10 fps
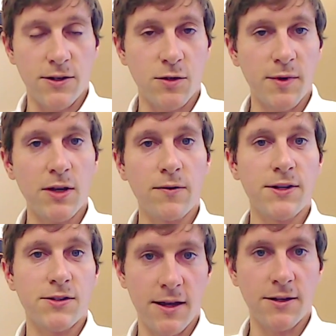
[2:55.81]
So we can only
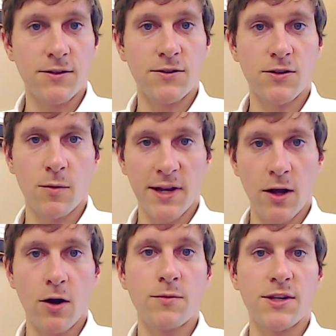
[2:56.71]
start so many
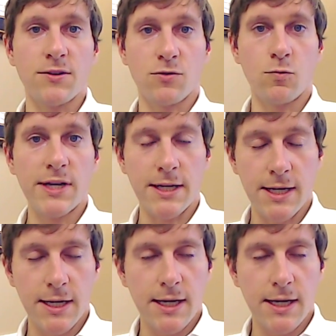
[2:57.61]
homes each week.